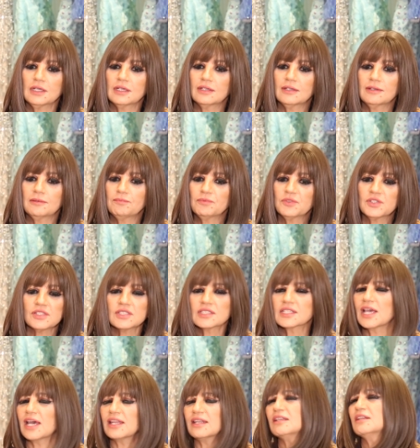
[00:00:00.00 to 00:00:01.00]
um,
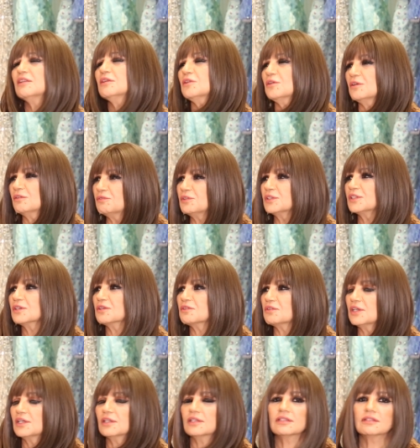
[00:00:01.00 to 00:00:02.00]
just carried it off with a
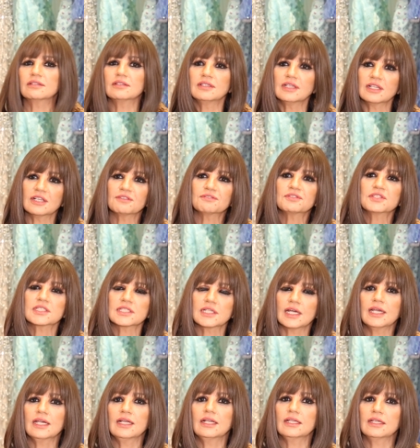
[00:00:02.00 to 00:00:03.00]
great deal of
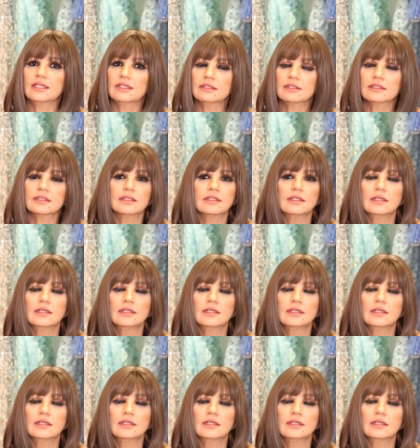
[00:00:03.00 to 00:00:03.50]
style and